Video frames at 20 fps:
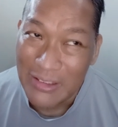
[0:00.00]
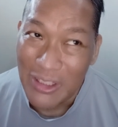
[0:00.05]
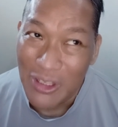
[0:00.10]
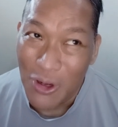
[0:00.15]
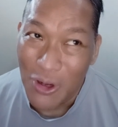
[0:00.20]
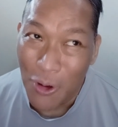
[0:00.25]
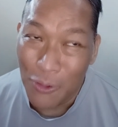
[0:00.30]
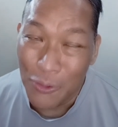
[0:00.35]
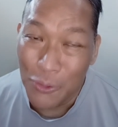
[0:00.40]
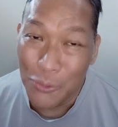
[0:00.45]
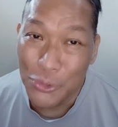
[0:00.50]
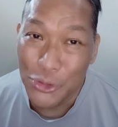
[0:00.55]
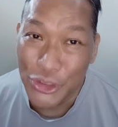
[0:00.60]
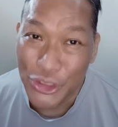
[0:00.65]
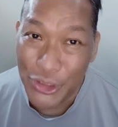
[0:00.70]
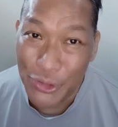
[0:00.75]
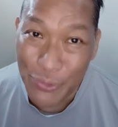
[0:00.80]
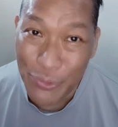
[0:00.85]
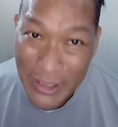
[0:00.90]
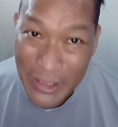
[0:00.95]
although she
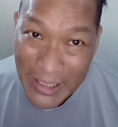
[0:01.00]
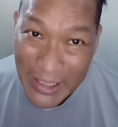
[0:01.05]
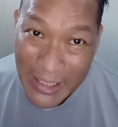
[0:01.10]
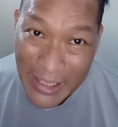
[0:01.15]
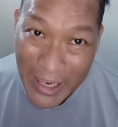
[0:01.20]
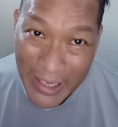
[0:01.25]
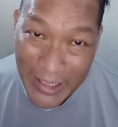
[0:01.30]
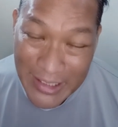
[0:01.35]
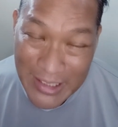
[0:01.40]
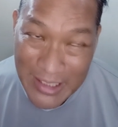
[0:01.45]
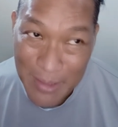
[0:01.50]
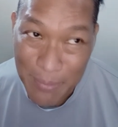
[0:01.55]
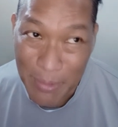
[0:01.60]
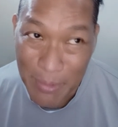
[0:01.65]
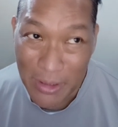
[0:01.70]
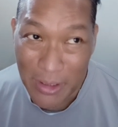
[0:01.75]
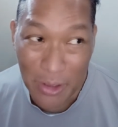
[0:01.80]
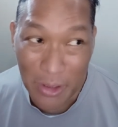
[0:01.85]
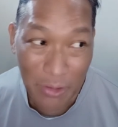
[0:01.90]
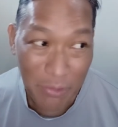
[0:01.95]
really likes him and
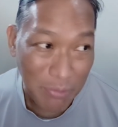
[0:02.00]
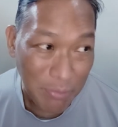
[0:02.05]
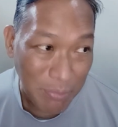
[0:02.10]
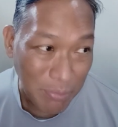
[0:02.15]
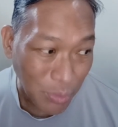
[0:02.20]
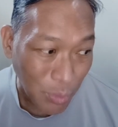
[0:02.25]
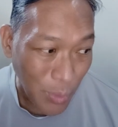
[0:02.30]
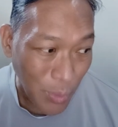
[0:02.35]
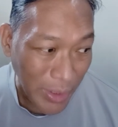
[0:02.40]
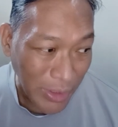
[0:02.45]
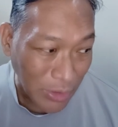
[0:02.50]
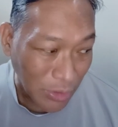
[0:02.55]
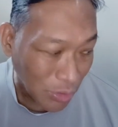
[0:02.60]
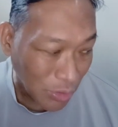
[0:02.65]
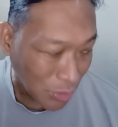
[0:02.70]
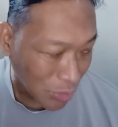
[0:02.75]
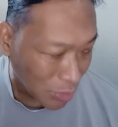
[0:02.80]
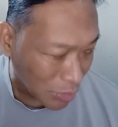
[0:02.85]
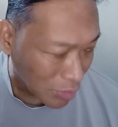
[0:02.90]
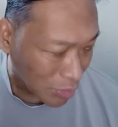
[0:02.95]
they're quite
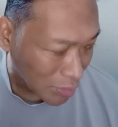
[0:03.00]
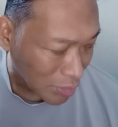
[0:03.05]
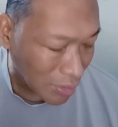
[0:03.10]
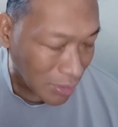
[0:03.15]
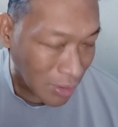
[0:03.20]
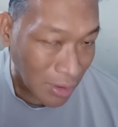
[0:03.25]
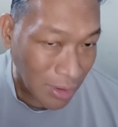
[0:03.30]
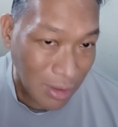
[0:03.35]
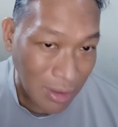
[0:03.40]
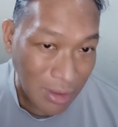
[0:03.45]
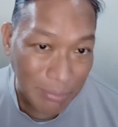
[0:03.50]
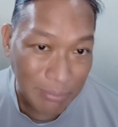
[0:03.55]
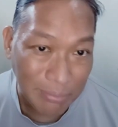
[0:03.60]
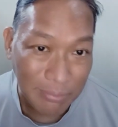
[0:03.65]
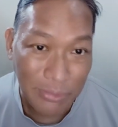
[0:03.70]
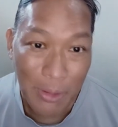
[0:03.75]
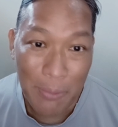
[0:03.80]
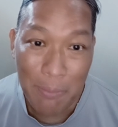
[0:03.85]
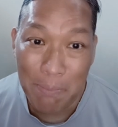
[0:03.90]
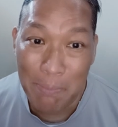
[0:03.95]
um,
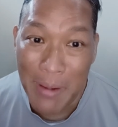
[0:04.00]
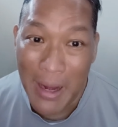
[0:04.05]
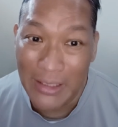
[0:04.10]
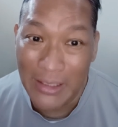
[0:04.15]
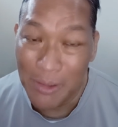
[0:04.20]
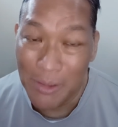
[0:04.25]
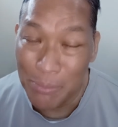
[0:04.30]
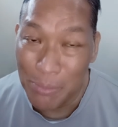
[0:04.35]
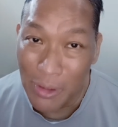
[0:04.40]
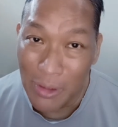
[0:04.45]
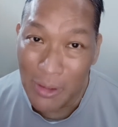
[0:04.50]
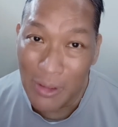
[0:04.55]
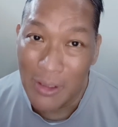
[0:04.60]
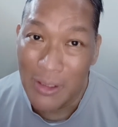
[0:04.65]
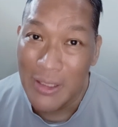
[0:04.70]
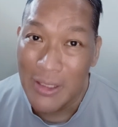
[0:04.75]
compatible,